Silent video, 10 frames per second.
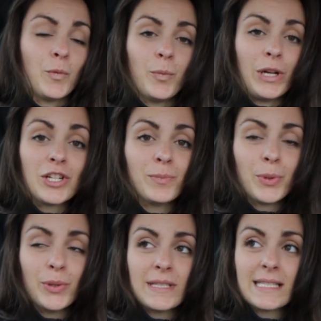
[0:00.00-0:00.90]
winter
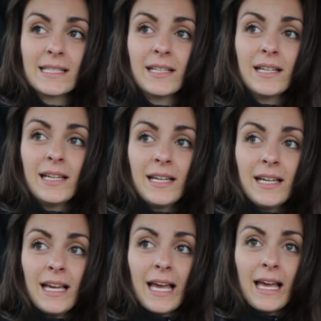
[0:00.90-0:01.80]
boots,
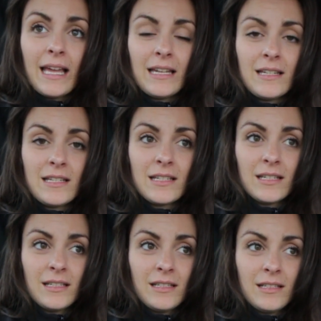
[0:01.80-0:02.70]
and
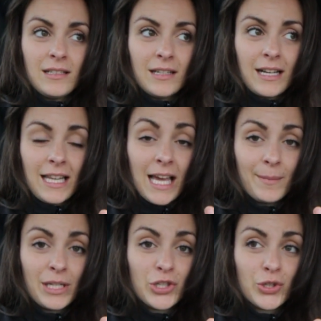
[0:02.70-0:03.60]

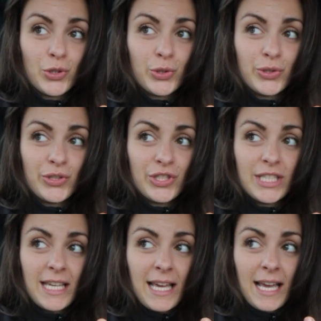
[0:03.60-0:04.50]
climbing shoes,
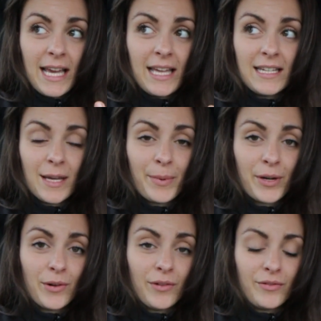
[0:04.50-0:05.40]
and a
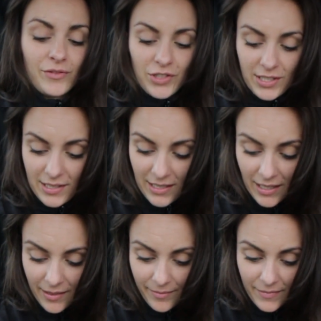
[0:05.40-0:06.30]
pair of just,
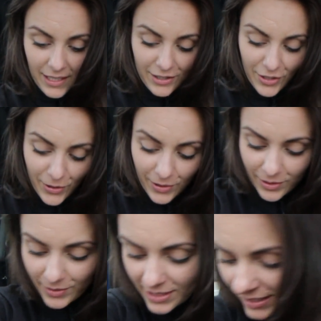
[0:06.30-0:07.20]
how do you call those?